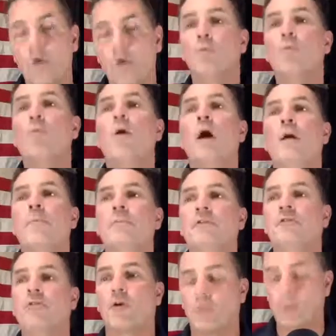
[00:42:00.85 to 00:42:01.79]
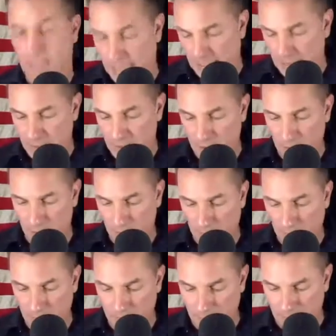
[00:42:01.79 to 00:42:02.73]
Well, uh, before we get into
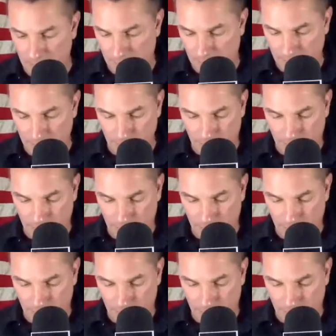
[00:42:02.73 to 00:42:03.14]
uh, the, the